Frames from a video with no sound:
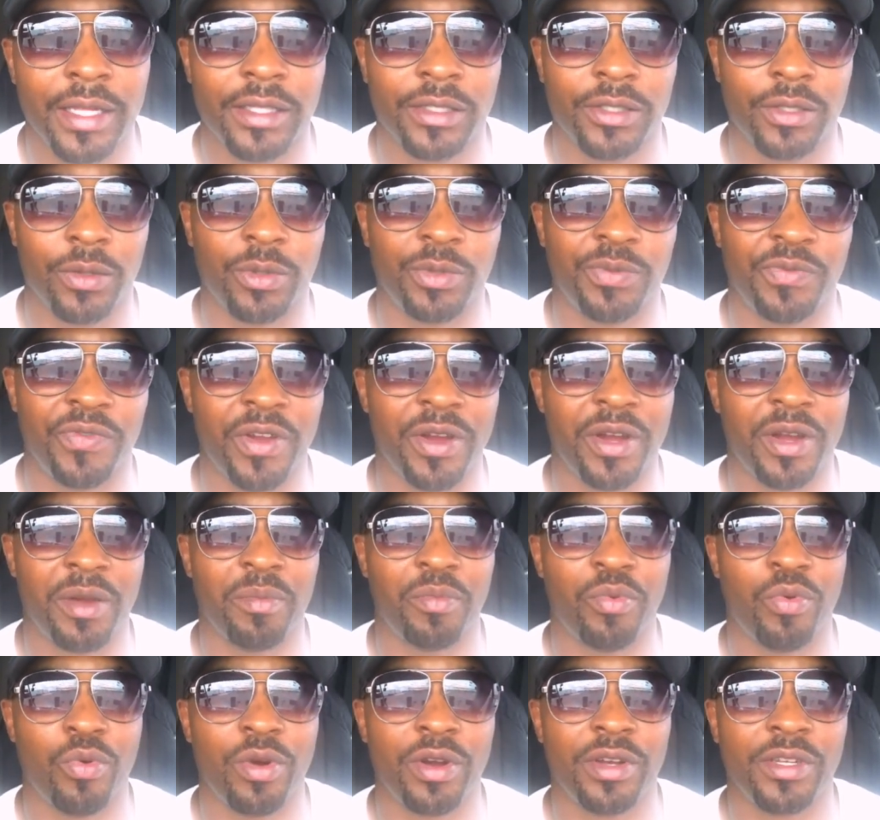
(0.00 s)
So it's very
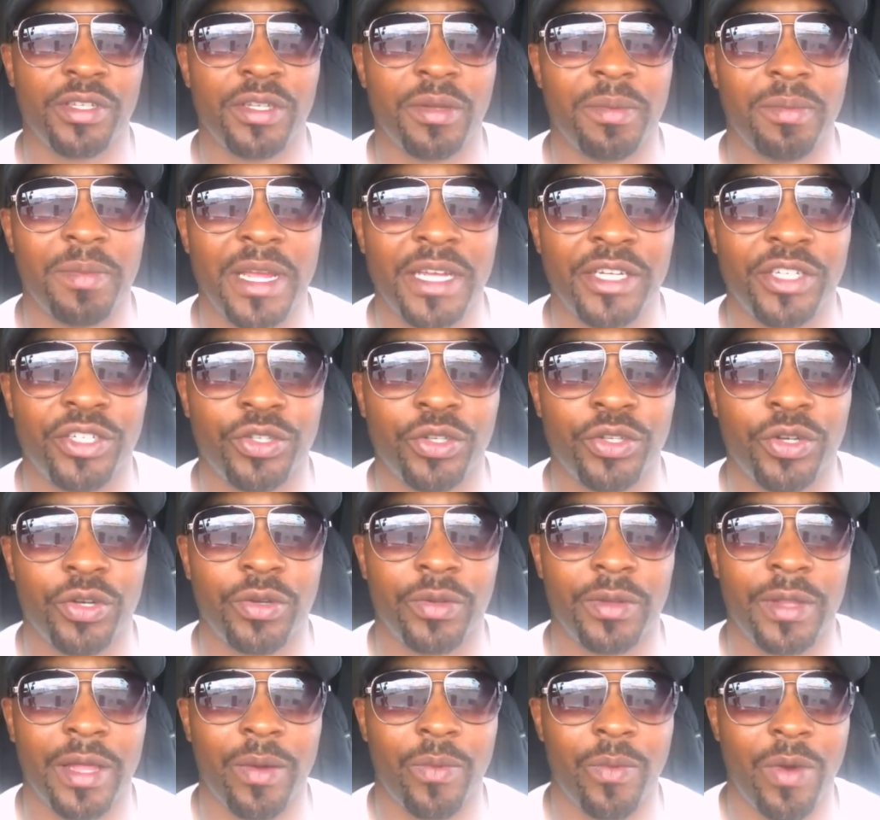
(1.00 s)
important to make
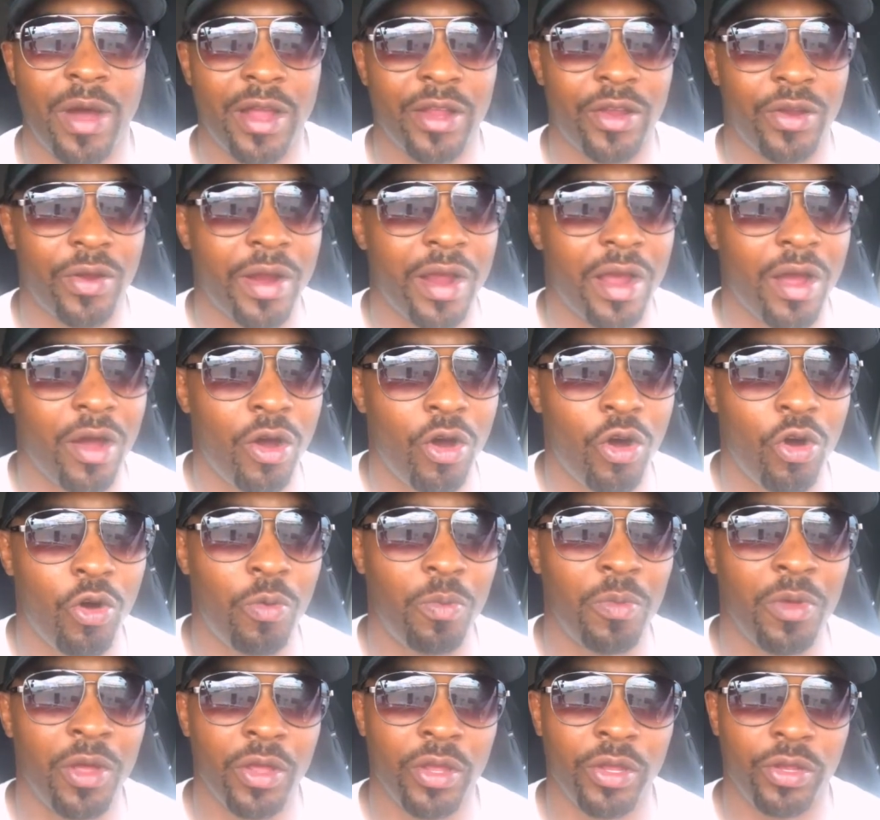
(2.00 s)
sure that while you're at
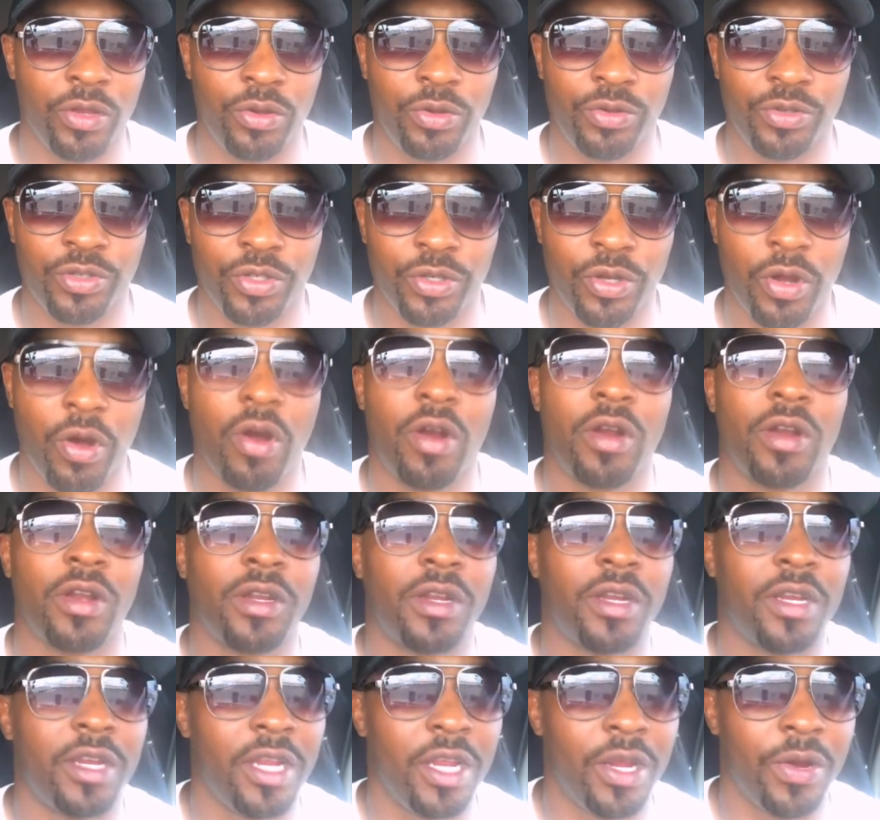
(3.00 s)
home, you start
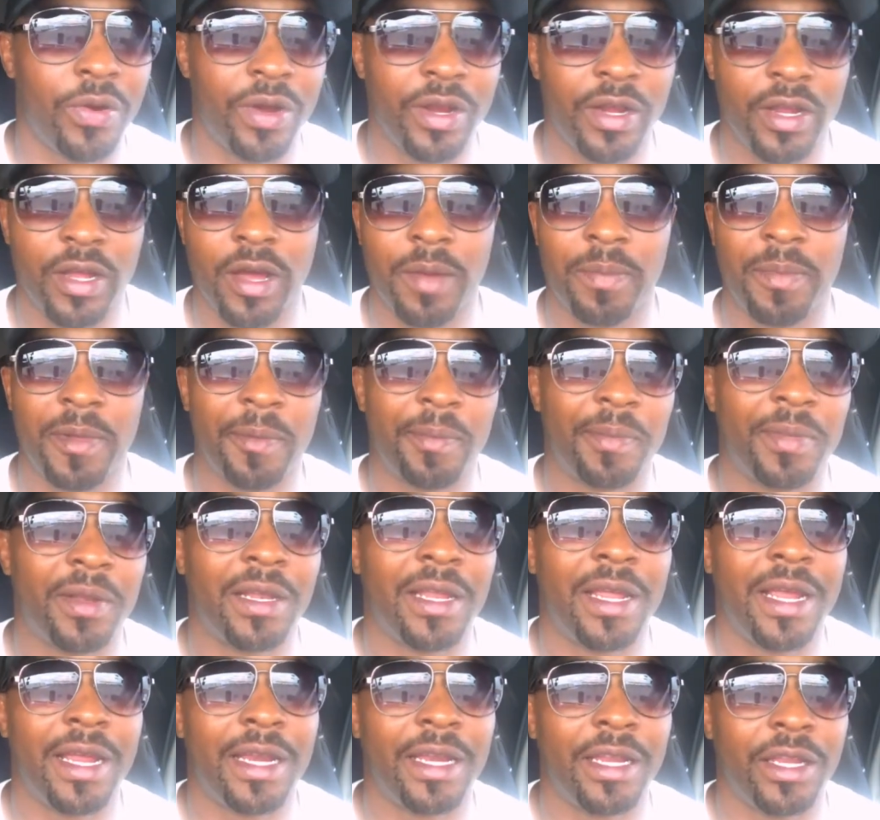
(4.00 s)
gearing up and
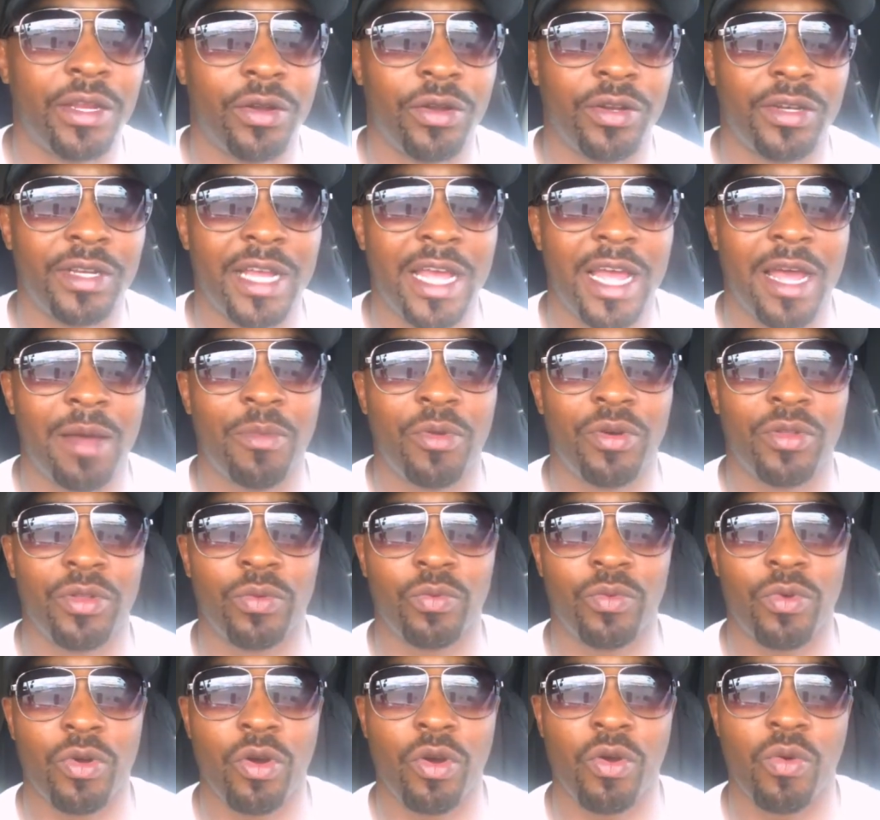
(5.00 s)
planning your time on the
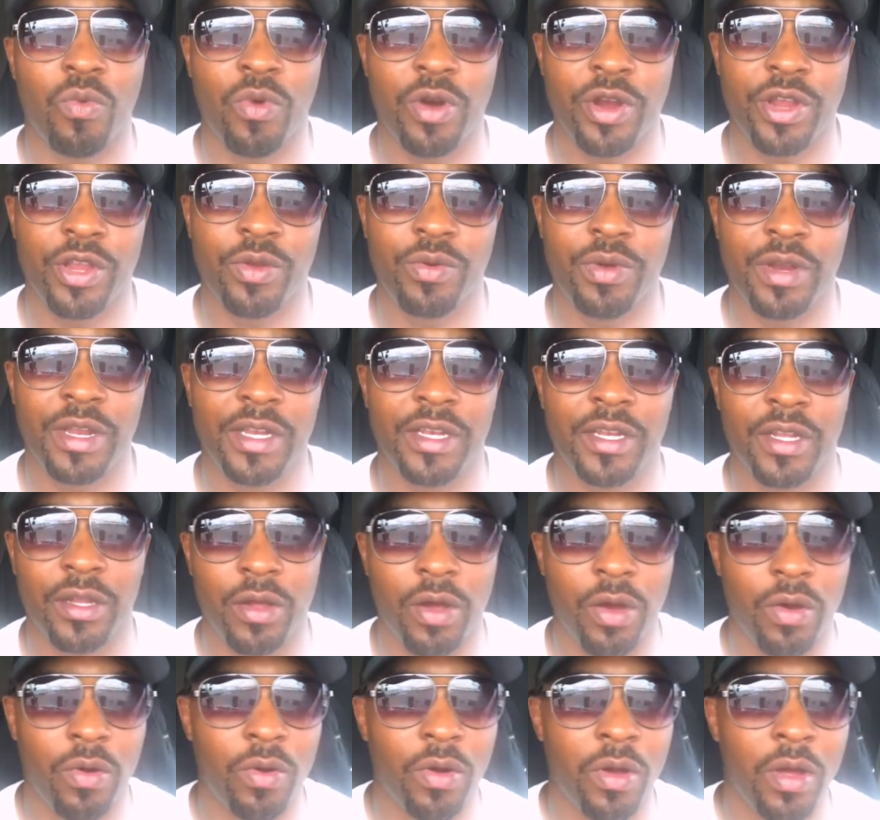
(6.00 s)
road, where you need to
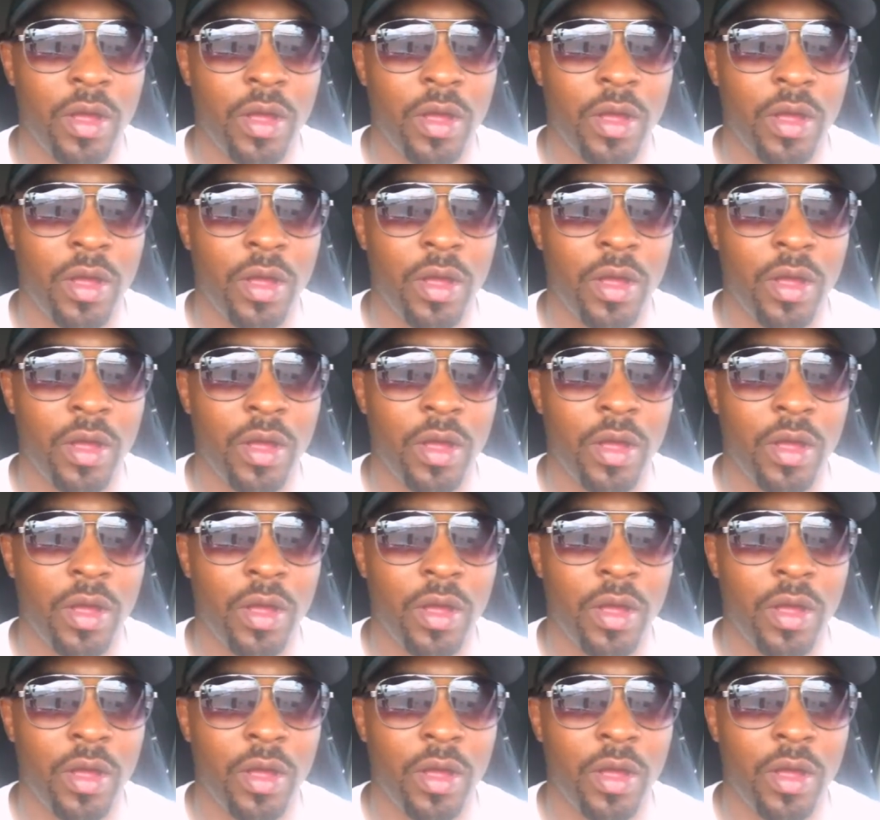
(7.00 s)
go,